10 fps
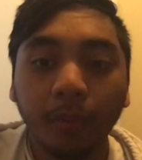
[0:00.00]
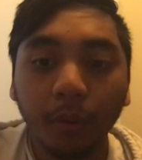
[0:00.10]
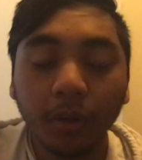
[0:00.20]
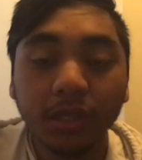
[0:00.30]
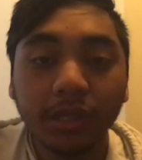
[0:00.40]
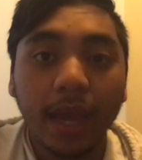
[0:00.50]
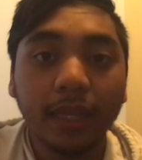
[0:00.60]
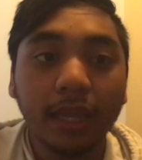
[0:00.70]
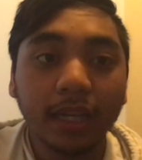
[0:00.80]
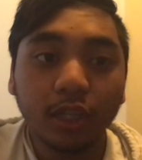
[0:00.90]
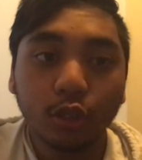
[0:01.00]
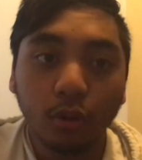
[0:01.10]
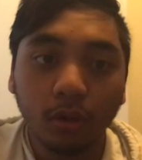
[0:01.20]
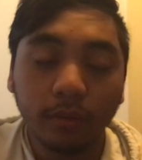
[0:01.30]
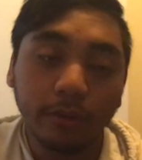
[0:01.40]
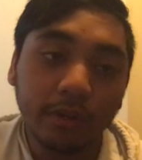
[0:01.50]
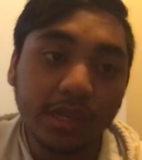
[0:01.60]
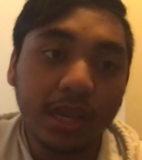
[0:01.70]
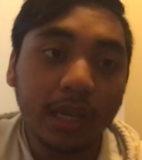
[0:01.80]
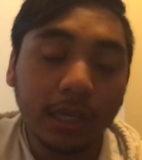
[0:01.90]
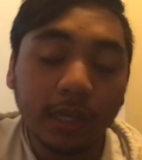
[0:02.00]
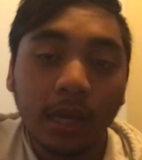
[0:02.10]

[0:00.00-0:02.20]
boards and then control them going second.